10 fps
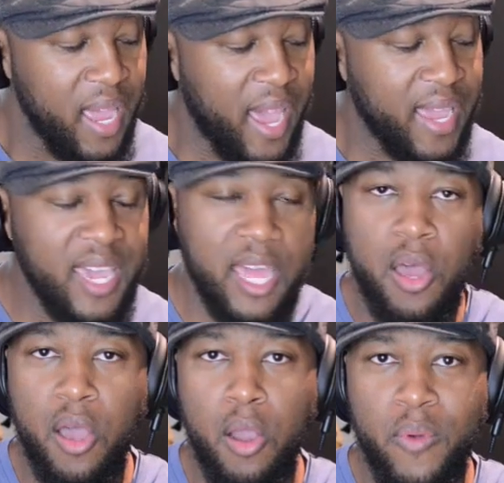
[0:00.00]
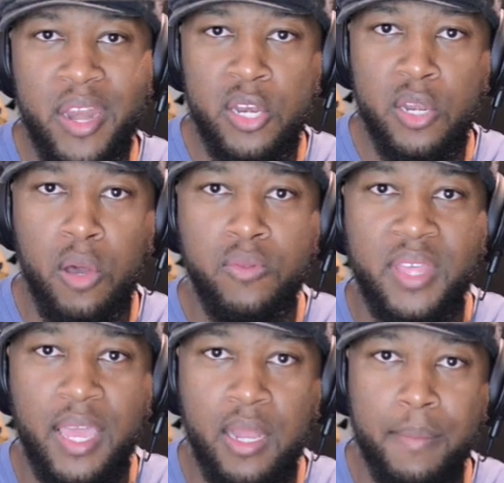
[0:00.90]
I kind of already know
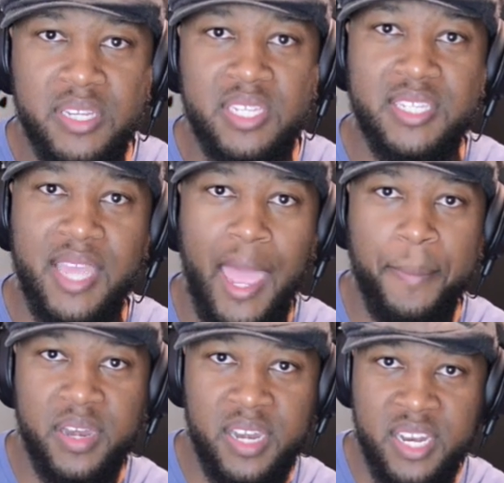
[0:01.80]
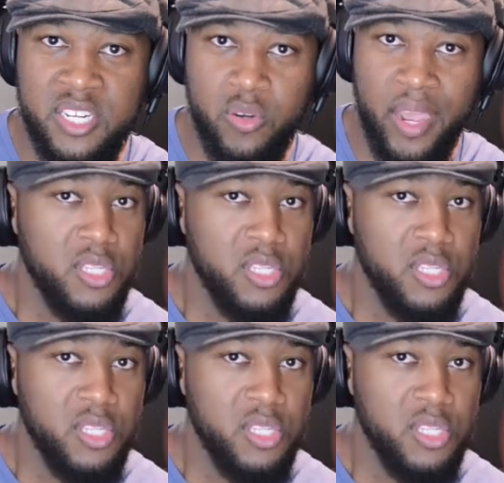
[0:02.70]
the elements that's happening in this track.